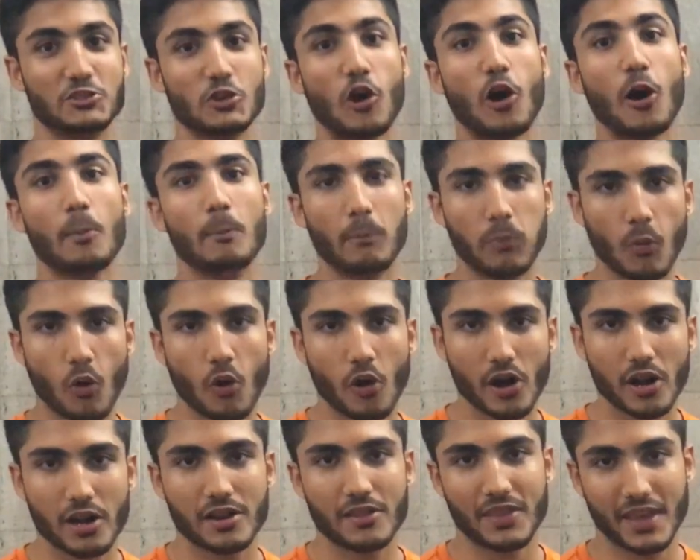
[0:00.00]
job
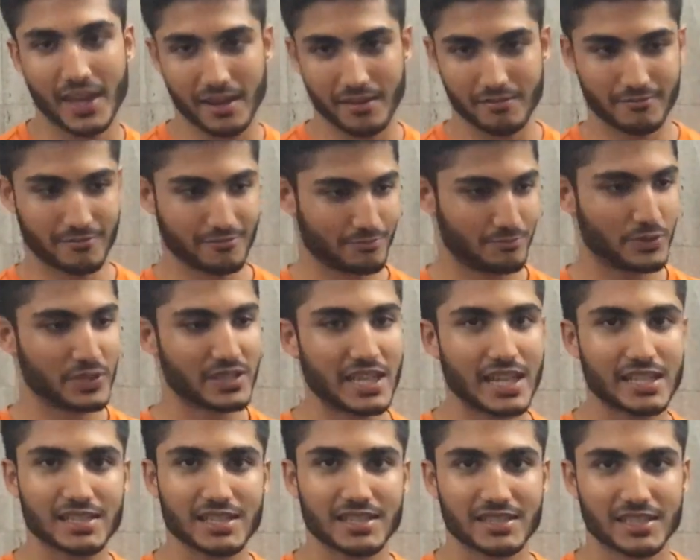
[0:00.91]
board that
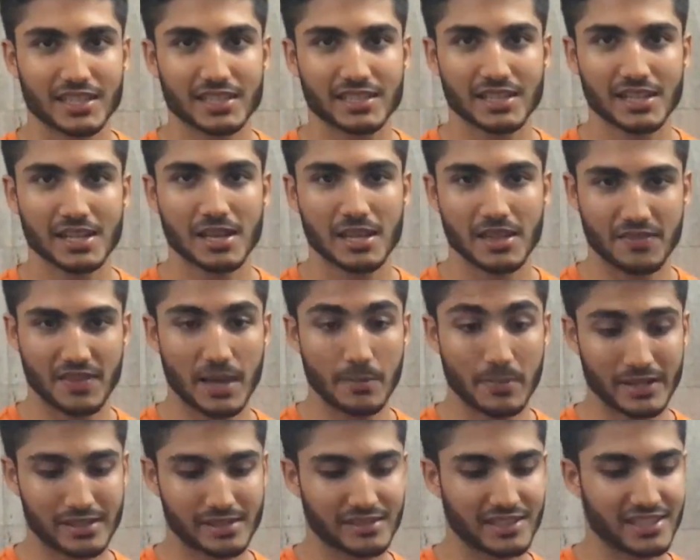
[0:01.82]
possesses this,
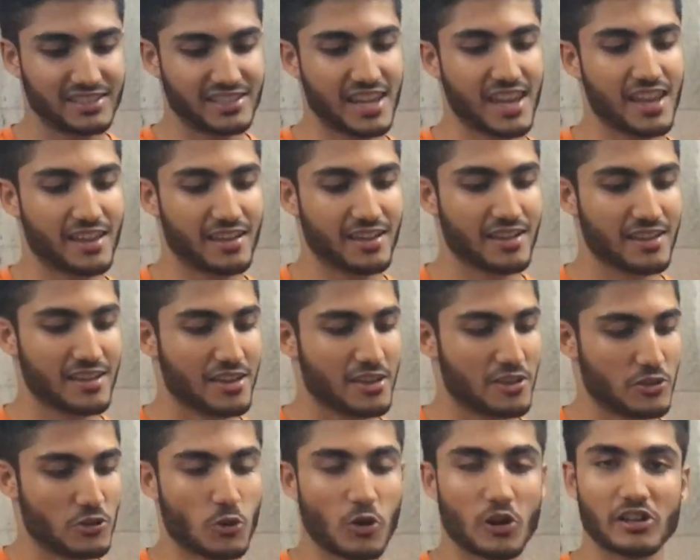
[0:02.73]
they basically take
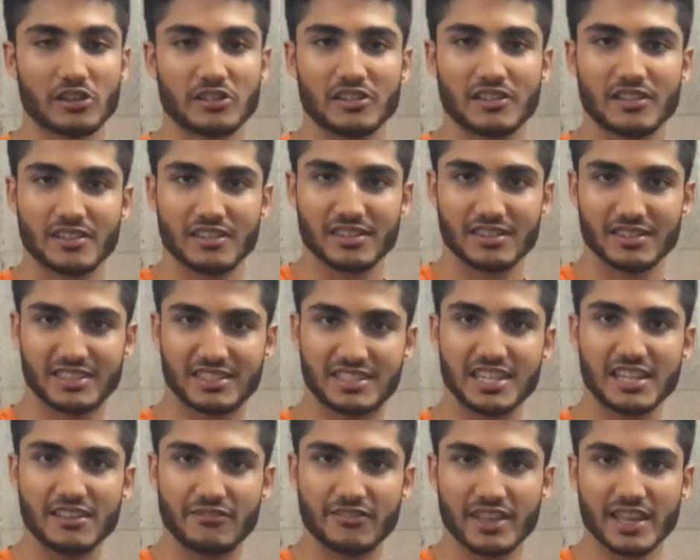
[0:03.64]
your
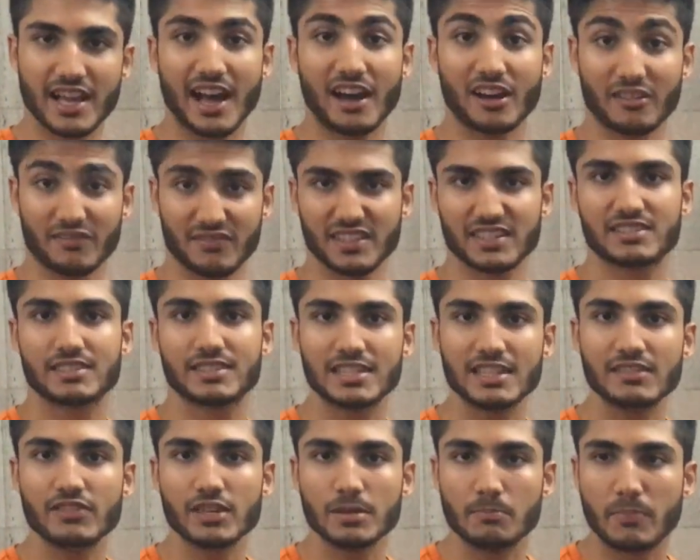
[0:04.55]
CV out of the
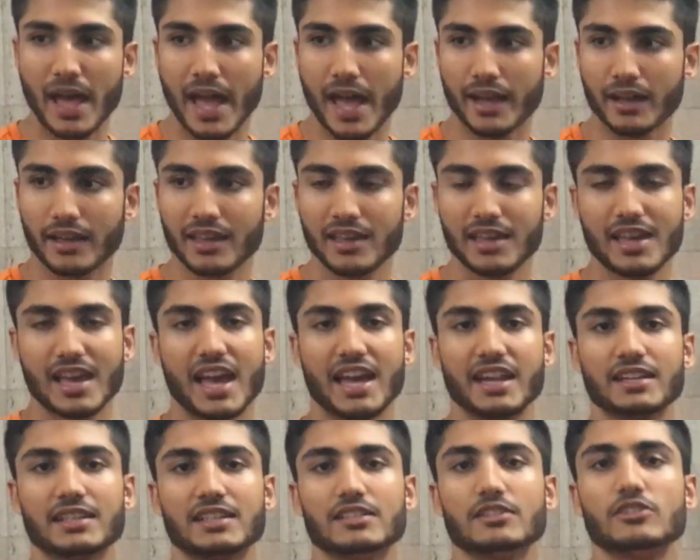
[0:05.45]
CV bank
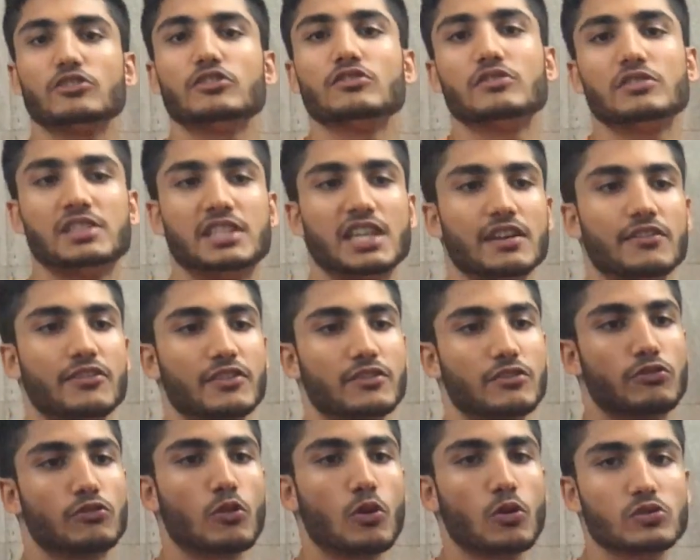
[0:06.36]
and
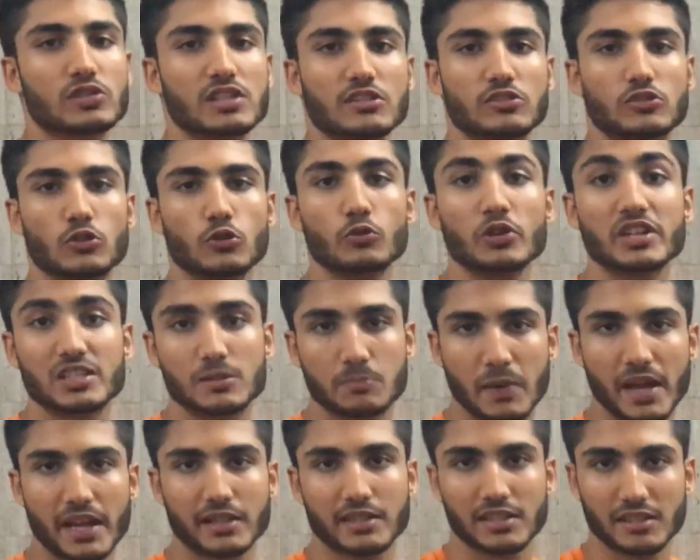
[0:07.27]
throws it to
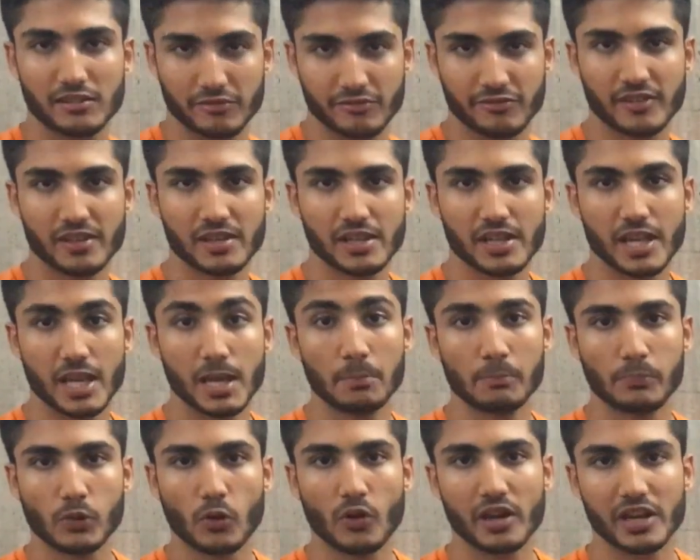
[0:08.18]
respective
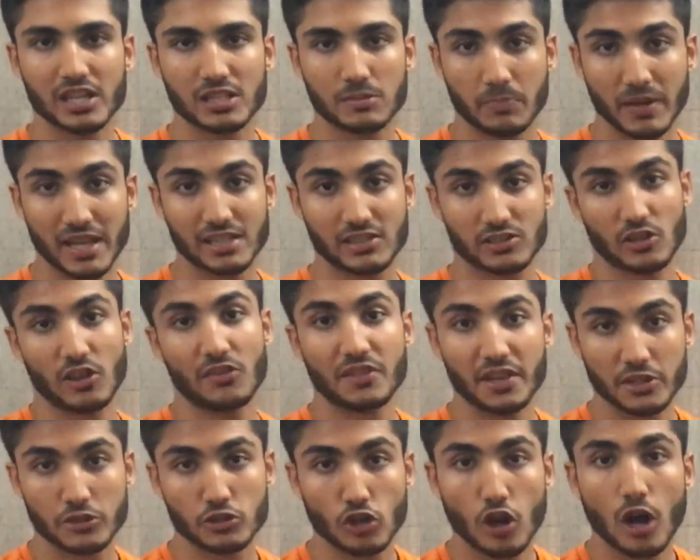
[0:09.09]
employers based
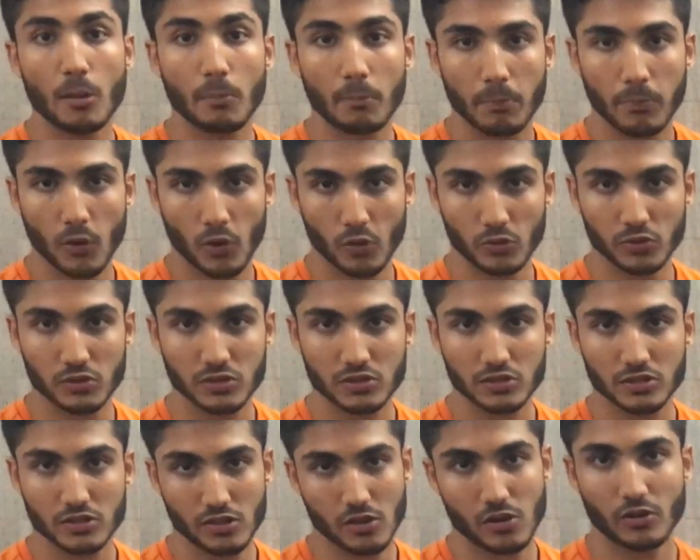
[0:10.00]
on their job
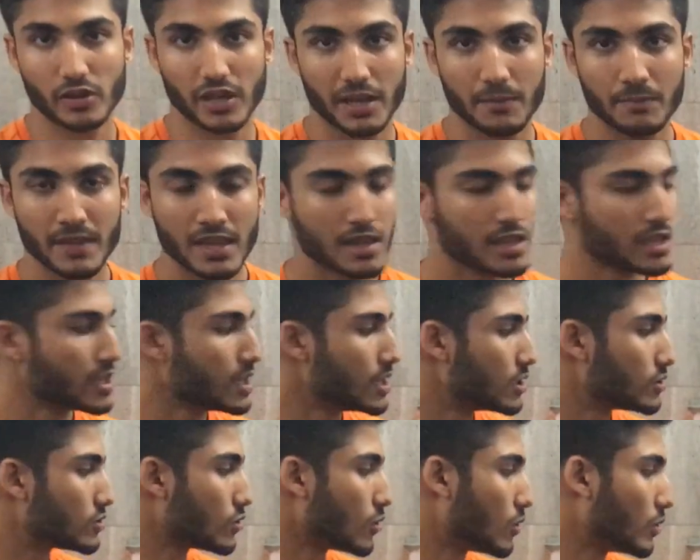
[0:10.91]
posts, okay?
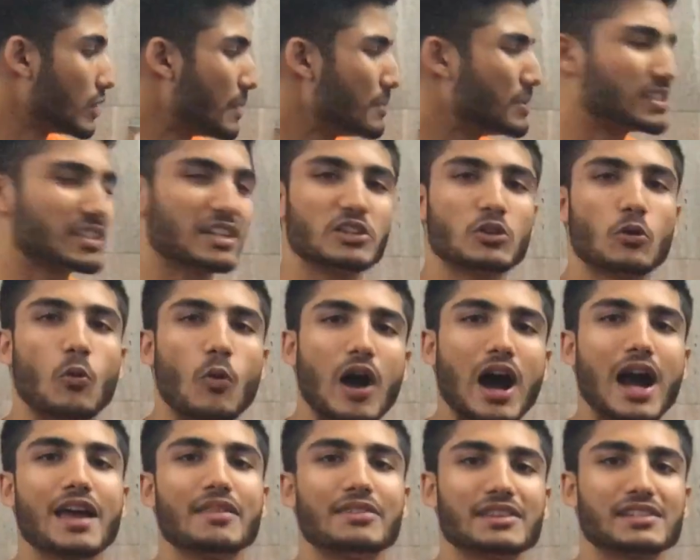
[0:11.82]
So let me tell you
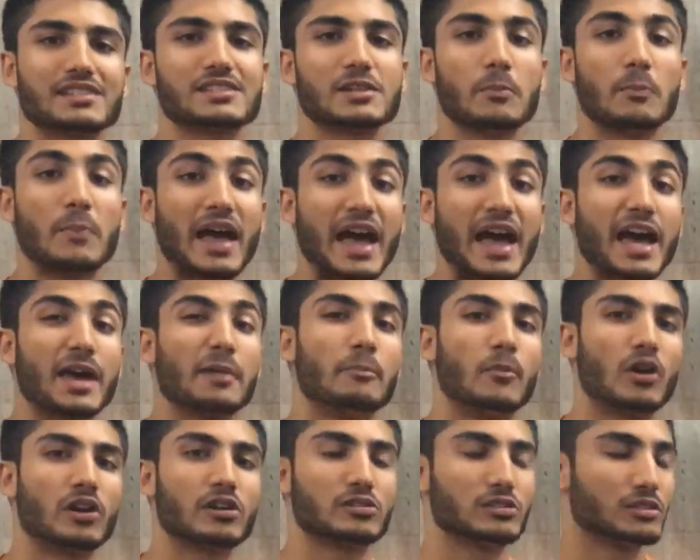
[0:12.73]
why this is a bad
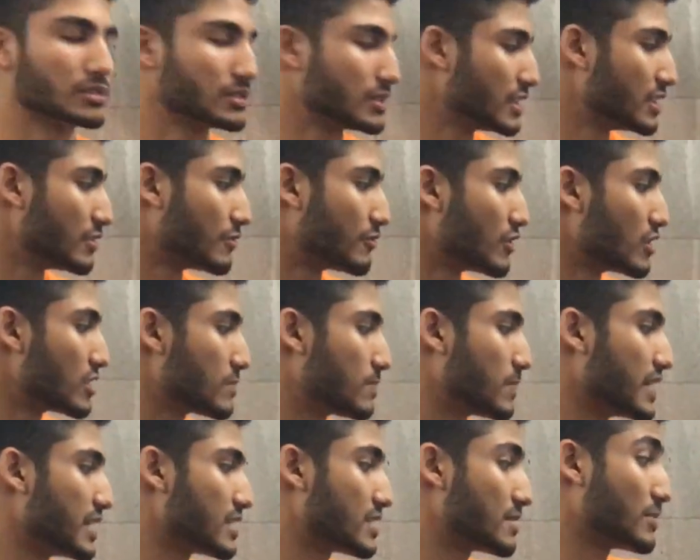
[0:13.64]
model in the first
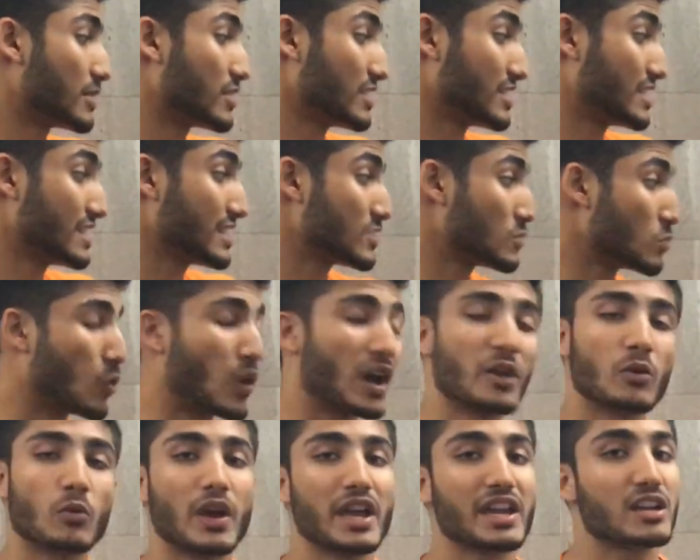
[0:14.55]
place, because this is
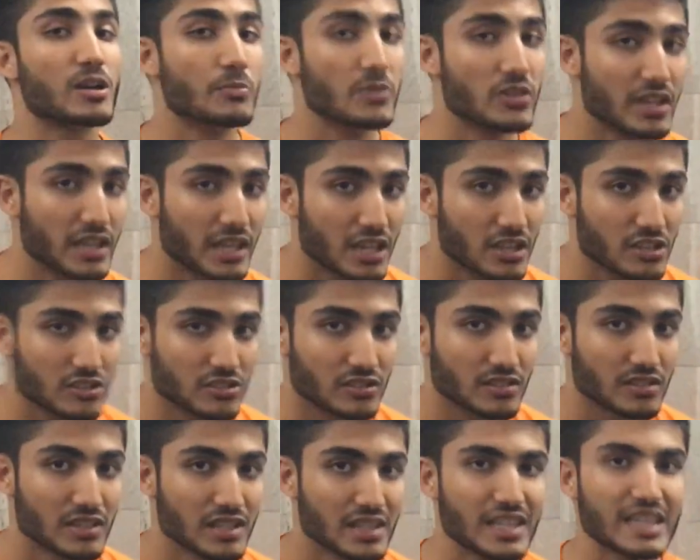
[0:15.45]
one-way
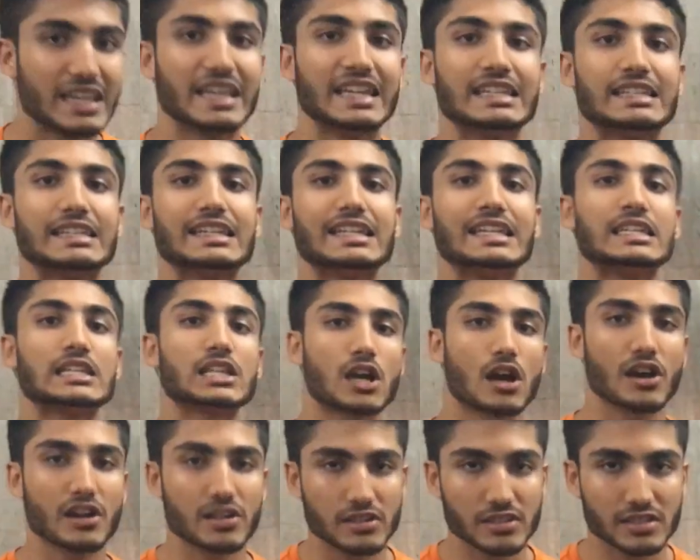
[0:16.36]
communication. It
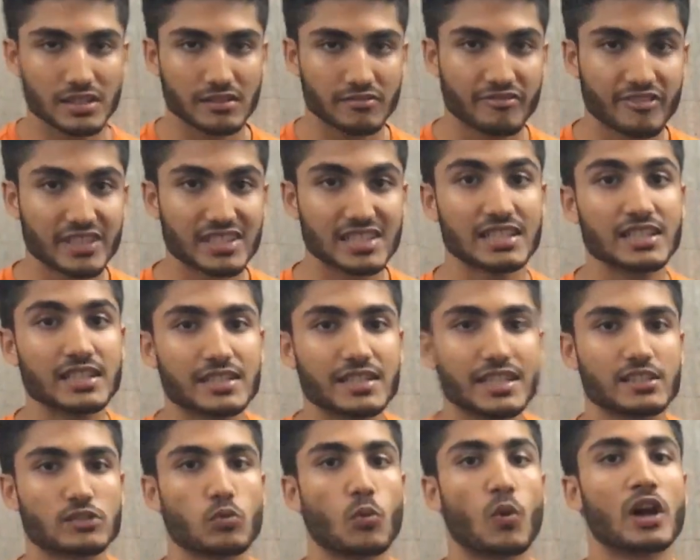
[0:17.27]
encourages and
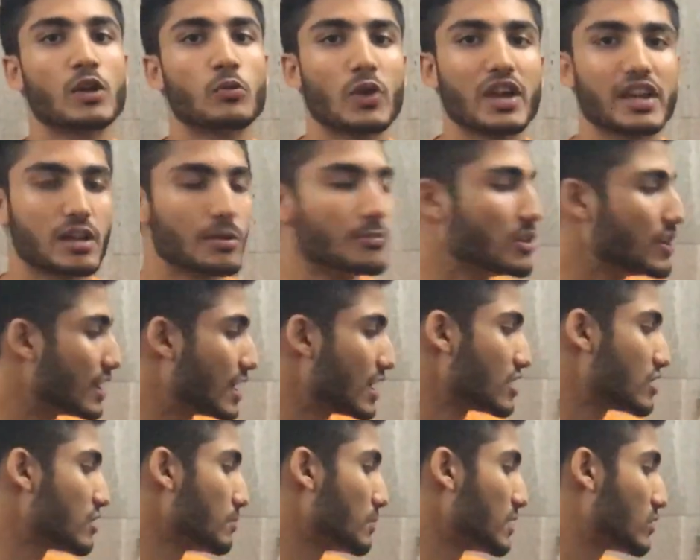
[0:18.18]
facilitates one-way
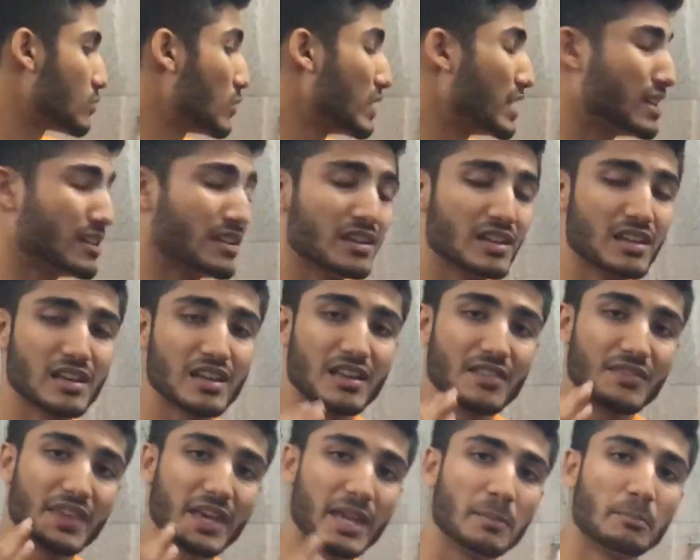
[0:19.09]
communication between
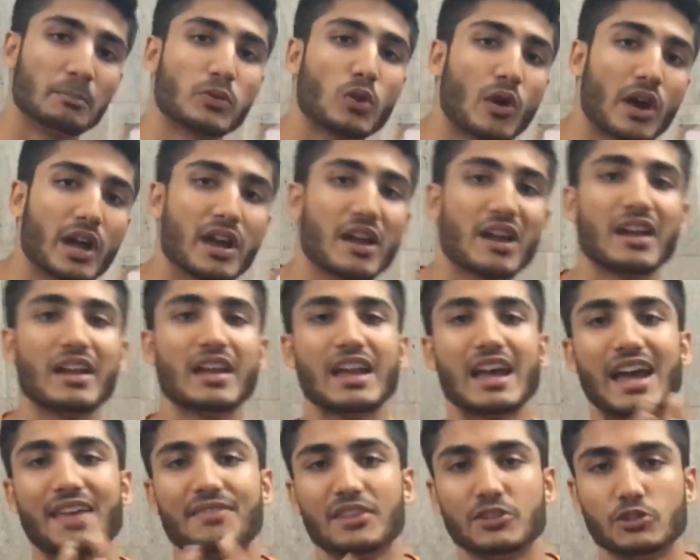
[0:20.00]
the employer
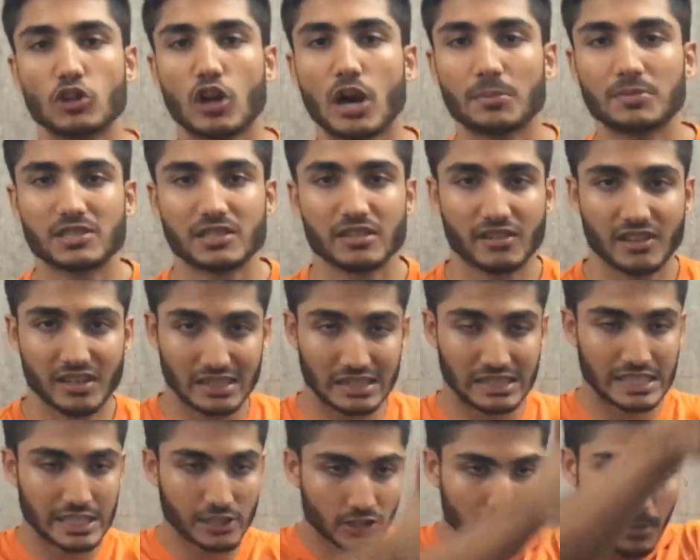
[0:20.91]
and the job seeker. It
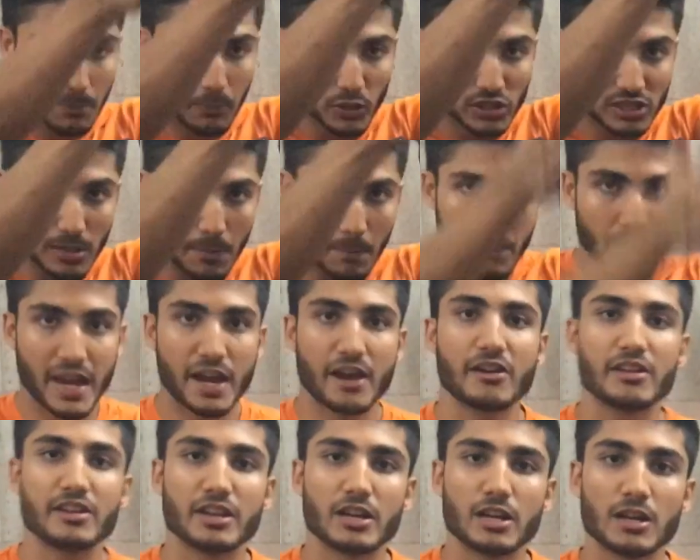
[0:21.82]
literally puts a
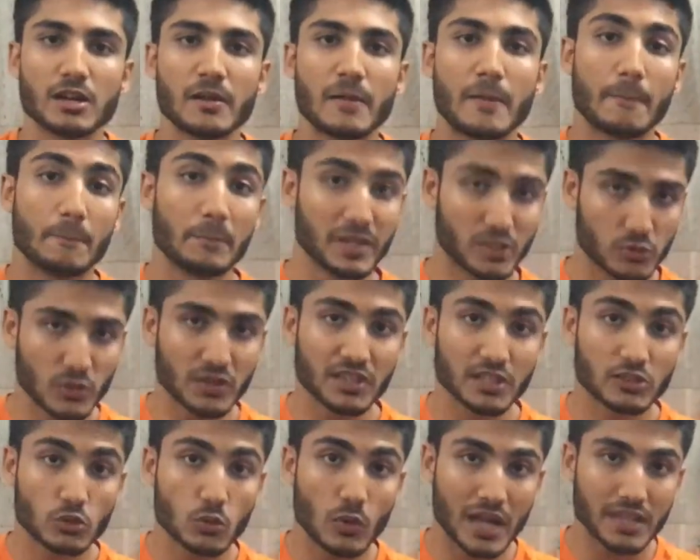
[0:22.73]
barrier between
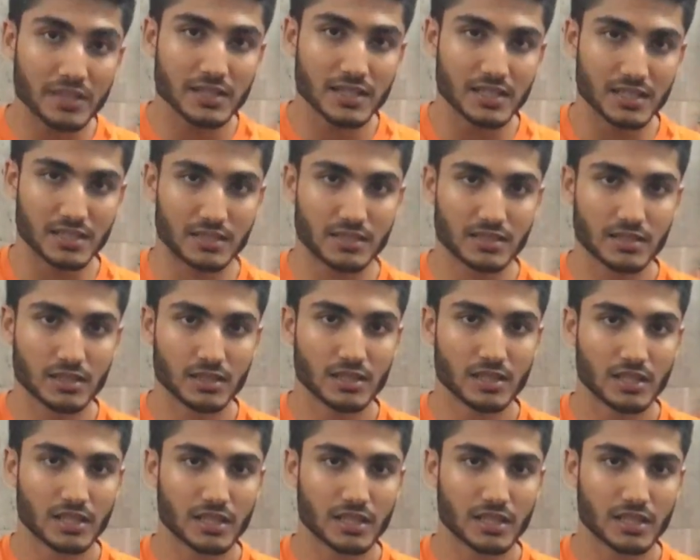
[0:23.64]
the two entities.